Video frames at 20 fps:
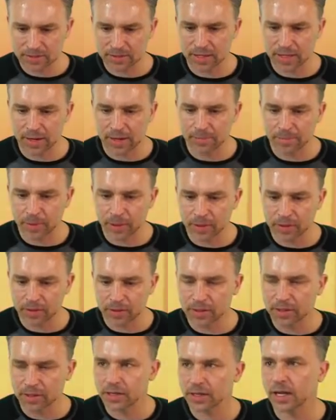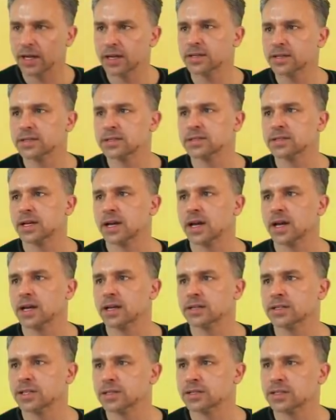that bird is uh,
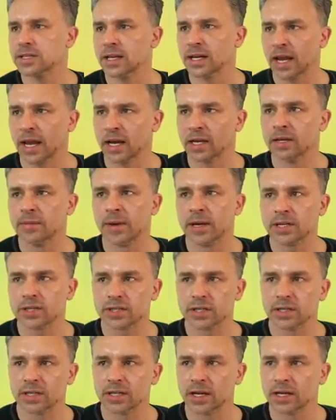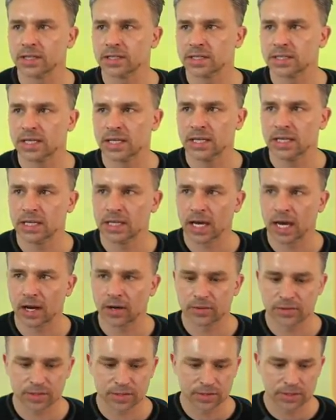just an animation that I just keyed
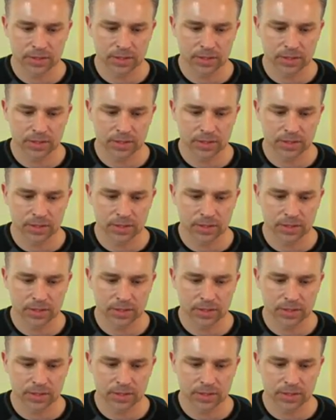out.